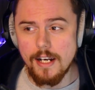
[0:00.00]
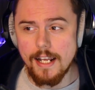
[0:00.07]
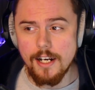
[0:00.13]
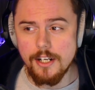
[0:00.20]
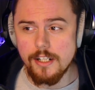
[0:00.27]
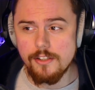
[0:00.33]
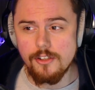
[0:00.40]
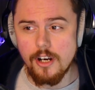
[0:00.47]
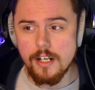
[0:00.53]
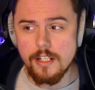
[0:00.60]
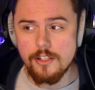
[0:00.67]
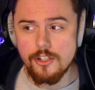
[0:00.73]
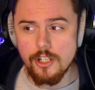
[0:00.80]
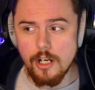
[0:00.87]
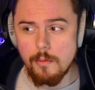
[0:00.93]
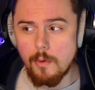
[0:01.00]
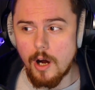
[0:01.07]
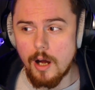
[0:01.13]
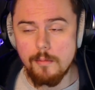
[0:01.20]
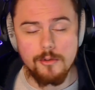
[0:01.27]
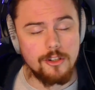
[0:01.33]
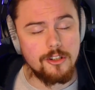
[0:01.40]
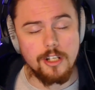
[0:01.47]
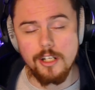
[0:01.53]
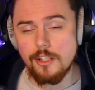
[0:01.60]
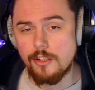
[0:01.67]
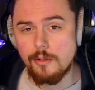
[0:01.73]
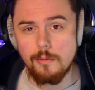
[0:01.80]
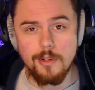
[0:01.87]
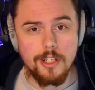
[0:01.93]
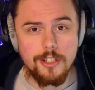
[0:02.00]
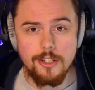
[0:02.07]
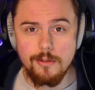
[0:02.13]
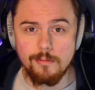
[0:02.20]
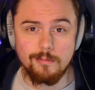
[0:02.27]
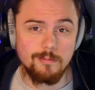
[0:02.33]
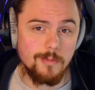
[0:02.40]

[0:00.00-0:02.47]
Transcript: and I decided, you know what, I'm just going to do what I do.